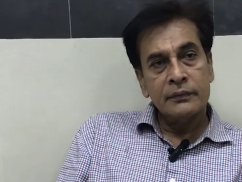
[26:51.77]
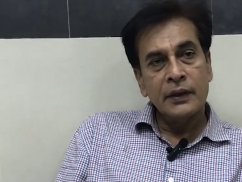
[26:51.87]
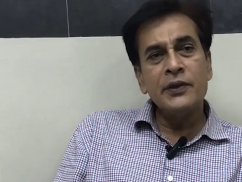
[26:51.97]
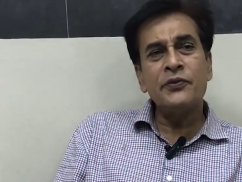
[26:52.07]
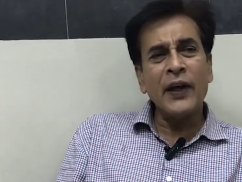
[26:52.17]

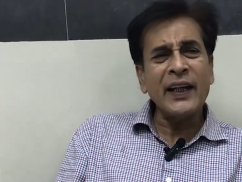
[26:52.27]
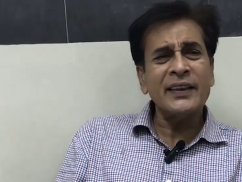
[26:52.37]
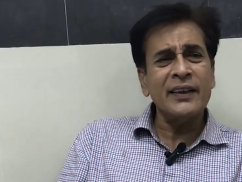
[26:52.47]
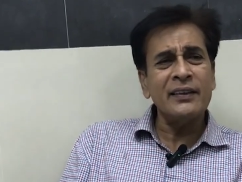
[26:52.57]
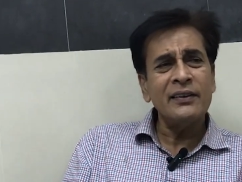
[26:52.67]

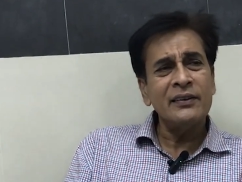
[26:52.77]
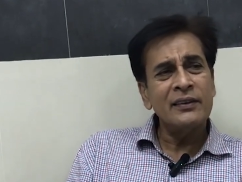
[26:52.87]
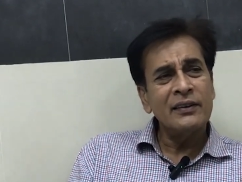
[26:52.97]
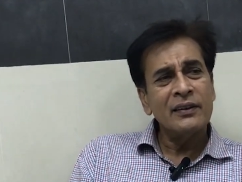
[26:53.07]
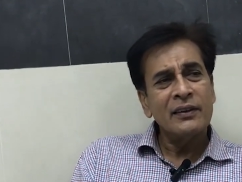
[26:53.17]
Infection.
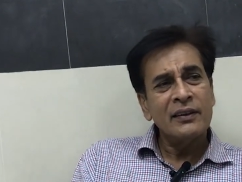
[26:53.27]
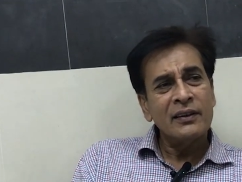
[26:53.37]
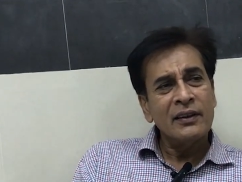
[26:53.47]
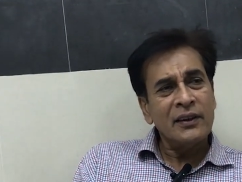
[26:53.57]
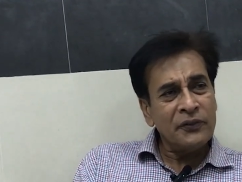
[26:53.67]

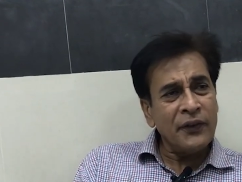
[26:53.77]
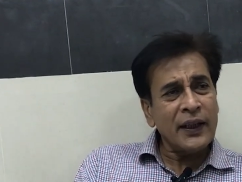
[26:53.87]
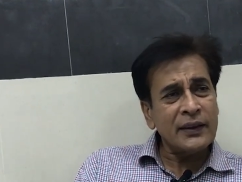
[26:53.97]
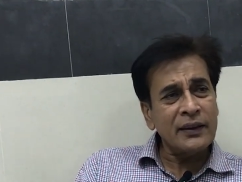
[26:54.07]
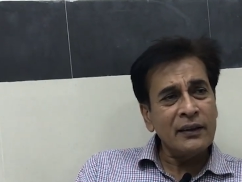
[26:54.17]

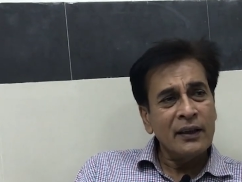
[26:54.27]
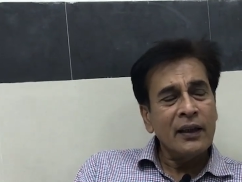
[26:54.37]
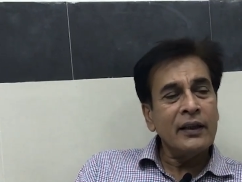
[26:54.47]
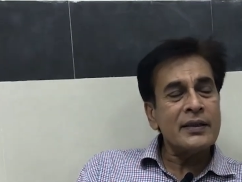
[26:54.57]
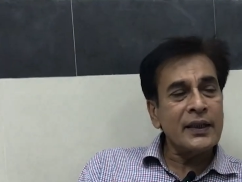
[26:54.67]

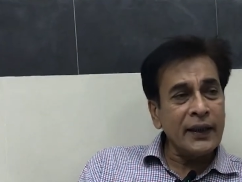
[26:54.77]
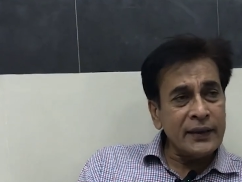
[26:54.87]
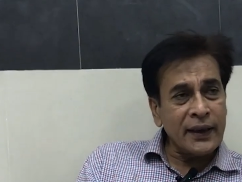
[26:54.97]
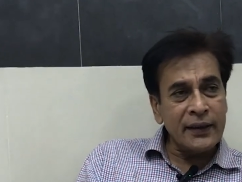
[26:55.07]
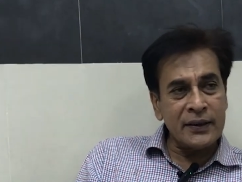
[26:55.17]
Infection. In
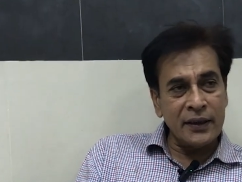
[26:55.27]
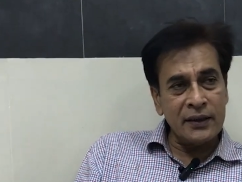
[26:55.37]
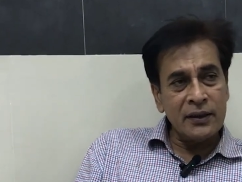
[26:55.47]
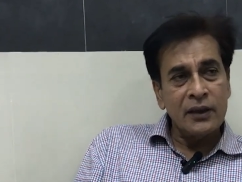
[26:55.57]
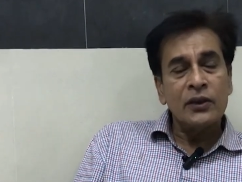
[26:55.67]
such
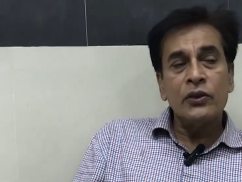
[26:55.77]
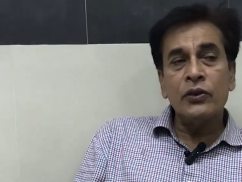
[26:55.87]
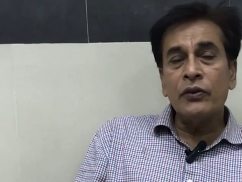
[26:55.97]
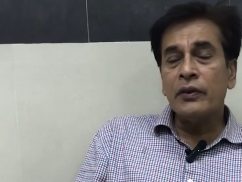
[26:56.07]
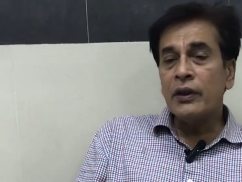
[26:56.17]
cases,
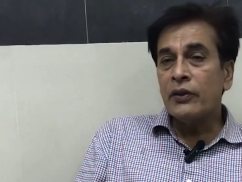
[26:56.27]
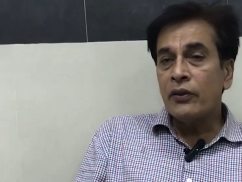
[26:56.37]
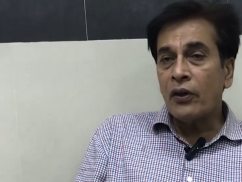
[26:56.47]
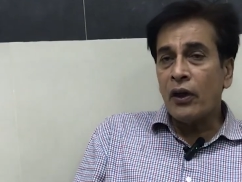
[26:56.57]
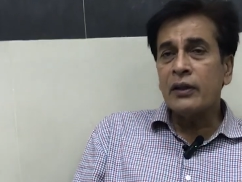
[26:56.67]
you will
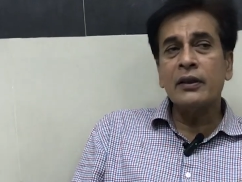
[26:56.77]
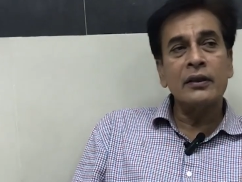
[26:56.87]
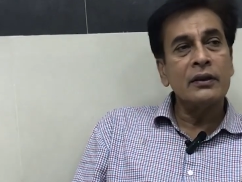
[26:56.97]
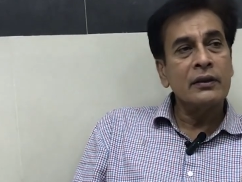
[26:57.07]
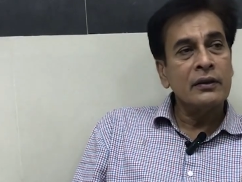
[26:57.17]

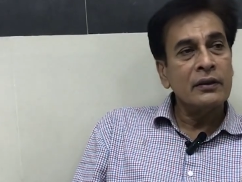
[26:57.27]
not